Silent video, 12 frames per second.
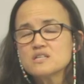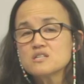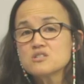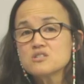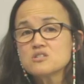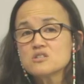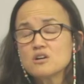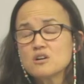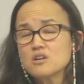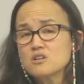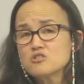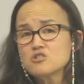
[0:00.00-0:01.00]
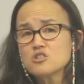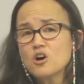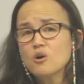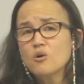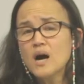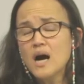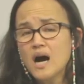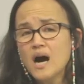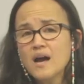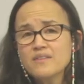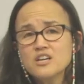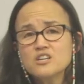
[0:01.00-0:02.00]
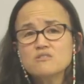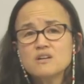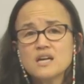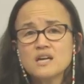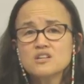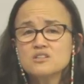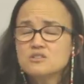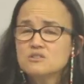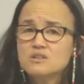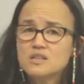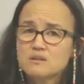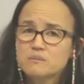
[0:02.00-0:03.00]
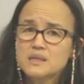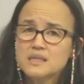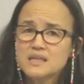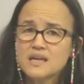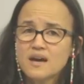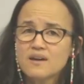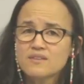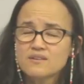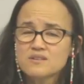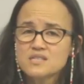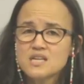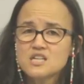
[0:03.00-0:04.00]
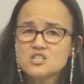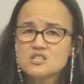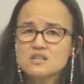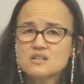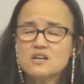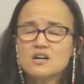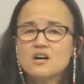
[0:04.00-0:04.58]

is so high that you can't do intermittent catheterization,